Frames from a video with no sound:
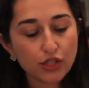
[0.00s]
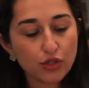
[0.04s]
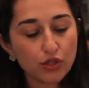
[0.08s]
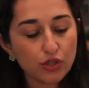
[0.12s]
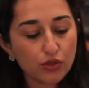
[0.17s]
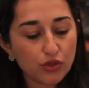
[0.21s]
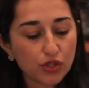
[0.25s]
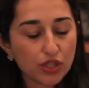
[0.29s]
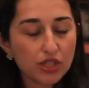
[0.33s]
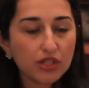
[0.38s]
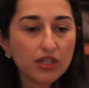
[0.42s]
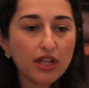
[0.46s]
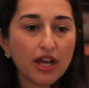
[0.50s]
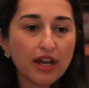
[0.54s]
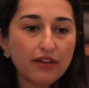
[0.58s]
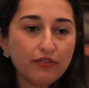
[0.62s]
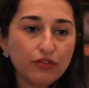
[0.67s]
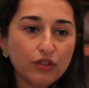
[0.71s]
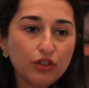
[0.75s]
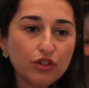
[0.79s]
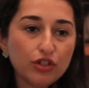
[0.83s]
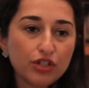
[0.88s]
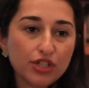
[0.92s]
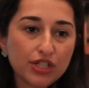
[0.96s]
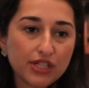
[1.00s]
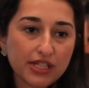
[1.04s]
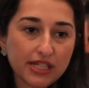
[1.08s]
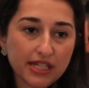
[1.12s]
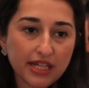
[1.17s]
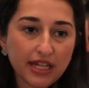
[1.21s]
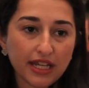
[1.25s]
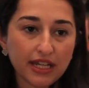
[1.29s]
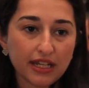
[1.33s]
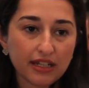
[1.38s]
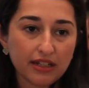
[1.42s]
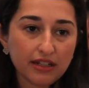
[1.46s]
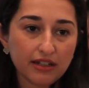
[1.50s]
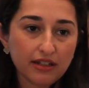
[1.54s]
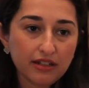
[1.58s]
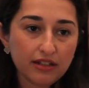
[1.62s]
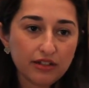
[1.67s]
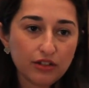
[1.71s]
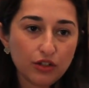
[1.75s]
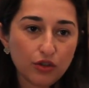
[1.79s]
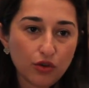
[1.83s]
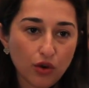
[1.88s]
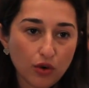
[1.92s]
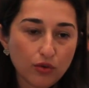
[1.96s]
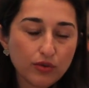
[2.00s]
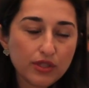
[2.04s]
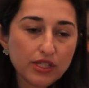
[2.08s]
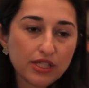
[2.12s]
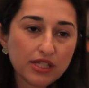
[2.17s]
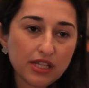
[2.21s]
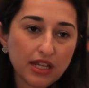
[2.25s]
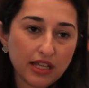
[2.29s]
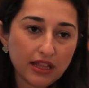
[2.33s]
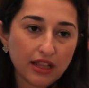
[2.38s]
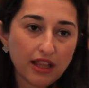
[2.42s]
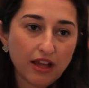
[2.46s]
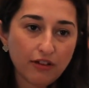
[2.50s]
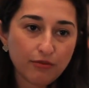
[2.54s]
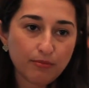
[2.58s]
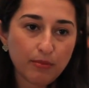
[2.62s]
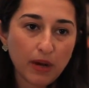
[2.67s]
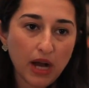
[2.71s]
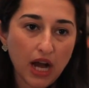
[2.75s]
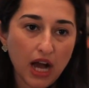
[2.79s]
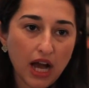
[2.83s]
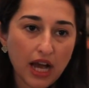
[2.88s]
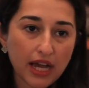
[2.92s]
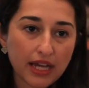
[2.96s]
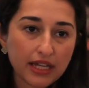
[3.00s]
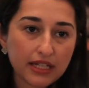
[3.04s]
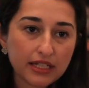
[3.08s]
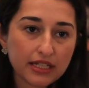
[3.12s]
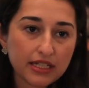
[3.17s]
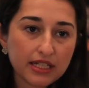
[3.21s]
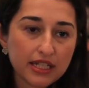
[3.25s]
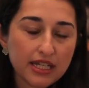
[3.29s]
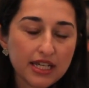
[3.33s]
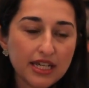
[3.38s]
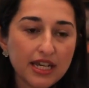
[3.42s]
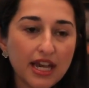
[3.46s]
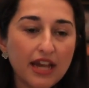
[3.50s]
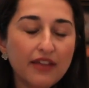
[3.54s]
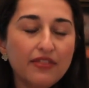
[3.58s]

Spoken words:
And so you still have your skin, your own skin, left behind,